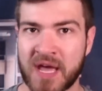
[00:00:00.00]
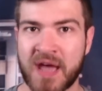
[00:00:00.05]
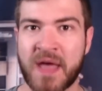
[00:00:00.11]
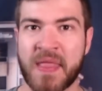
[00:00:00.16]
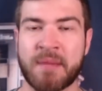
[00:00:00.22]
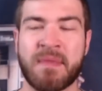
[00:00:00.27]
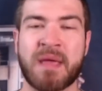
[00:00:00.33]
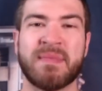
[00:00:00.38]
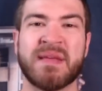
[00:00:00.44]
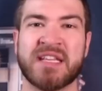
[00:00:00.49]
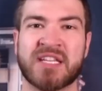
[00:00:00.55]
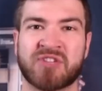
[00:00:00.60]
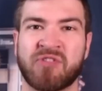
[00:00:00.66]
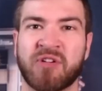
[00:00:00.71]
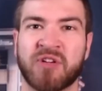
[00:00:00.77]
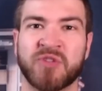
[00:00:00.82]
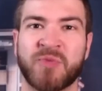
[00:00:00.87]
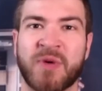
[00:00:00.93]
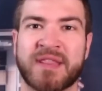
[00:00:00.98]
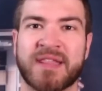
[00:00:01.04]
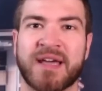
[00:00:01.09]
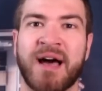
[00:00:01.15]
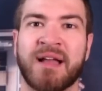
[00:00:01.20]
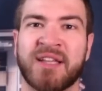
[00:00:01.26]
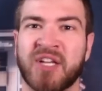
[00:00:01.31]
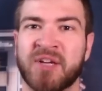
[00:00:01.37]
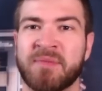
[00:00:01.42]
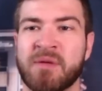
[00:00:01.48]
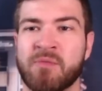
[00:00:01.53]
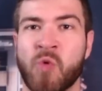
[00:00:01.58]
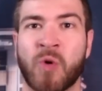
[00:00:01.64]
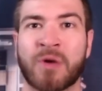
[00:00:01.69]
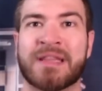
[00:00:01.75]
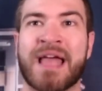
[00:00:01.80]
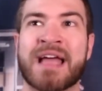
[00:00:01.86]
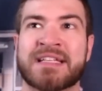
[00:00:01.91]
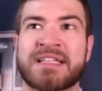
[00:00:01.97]
that maybe he struggled with a little bit more
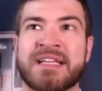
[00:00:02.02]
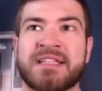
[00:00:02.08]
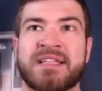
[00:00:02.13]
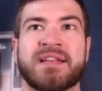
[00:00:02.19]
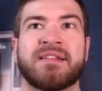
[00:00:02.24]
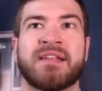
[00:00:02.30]
last season?